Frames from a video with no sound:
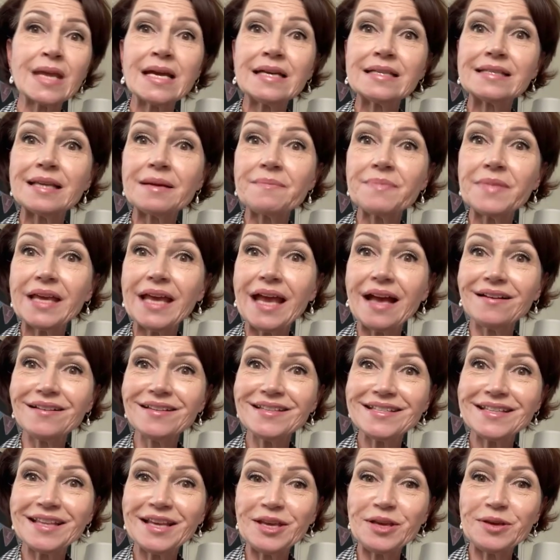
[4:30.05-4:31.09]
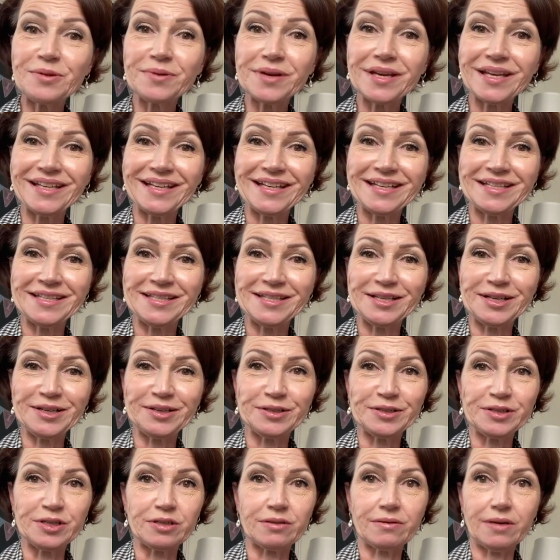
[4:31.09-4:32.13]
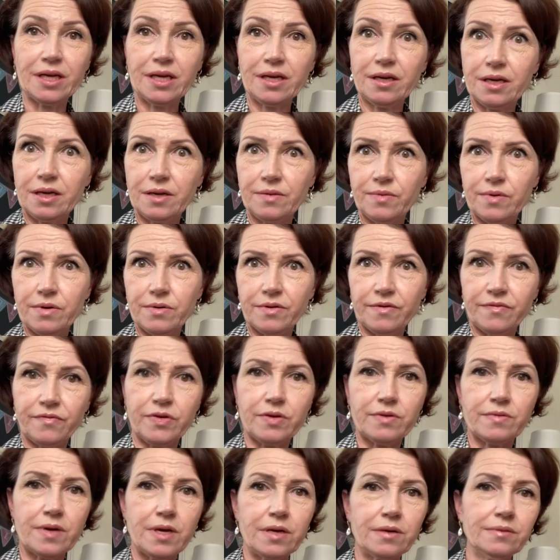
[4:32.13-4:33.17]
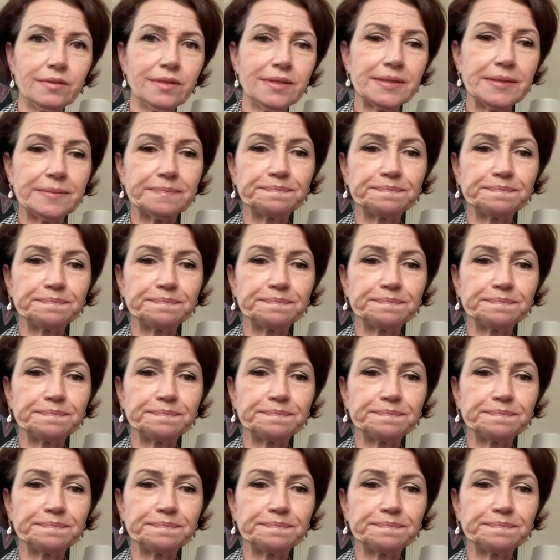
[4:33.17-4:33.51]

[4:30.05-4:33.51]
Something else that you can consider doing, I wrote a few notes,